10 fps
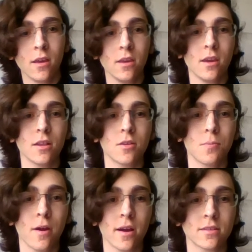You get to
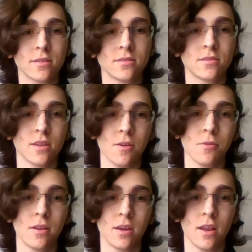practice sight
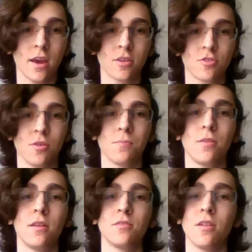reading an excerpt
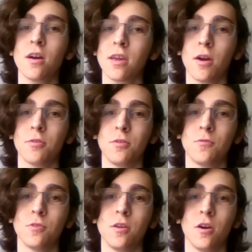that is not counted
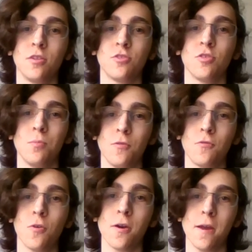for the audition
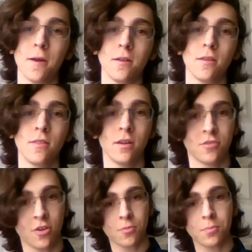beforehand, that
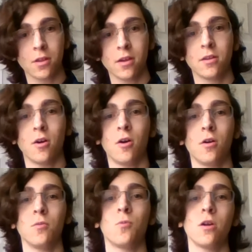is played
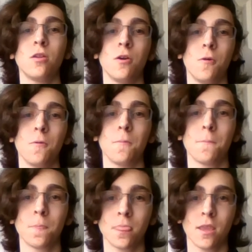on one note
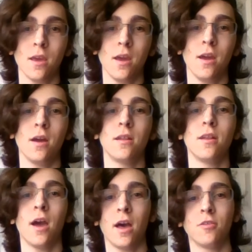and
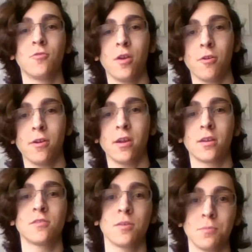has
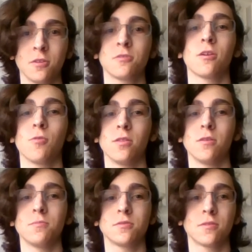varying simplistic
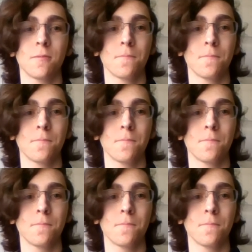rhythms.